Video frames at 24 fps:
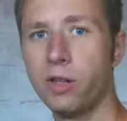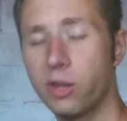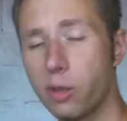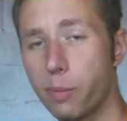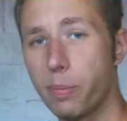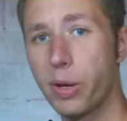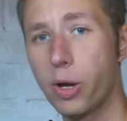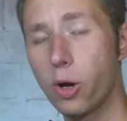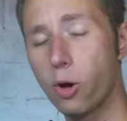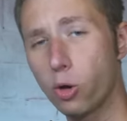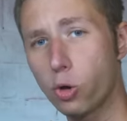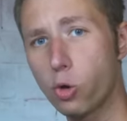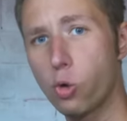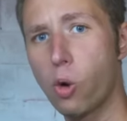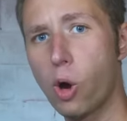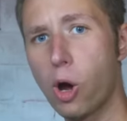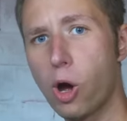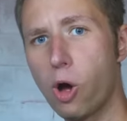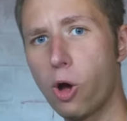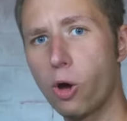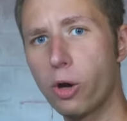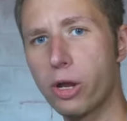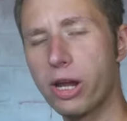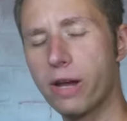The build
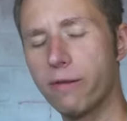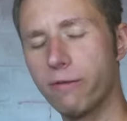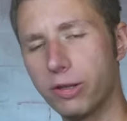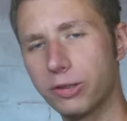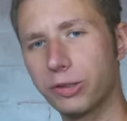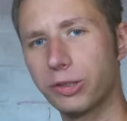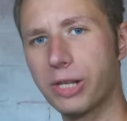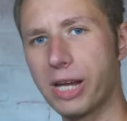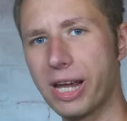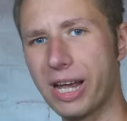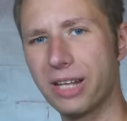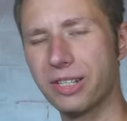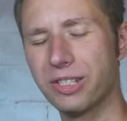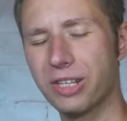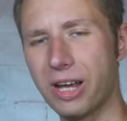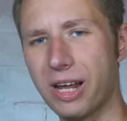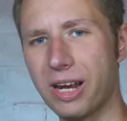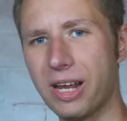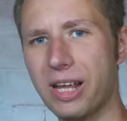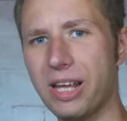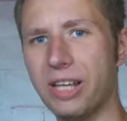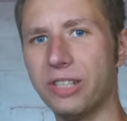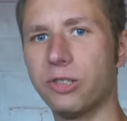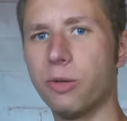quality of this
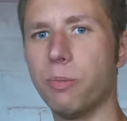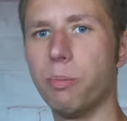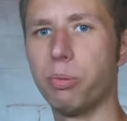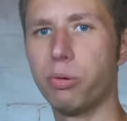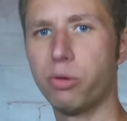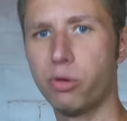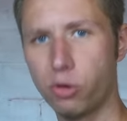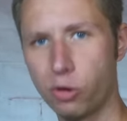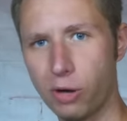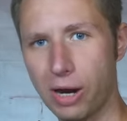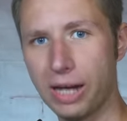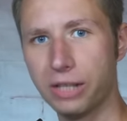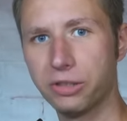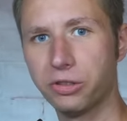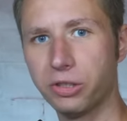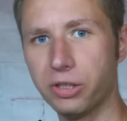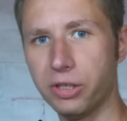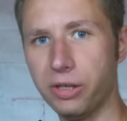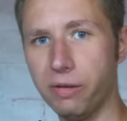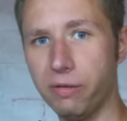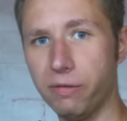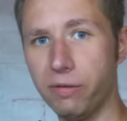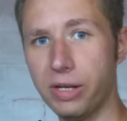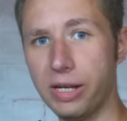antenna is
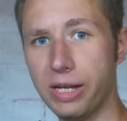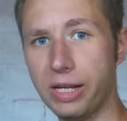impressive.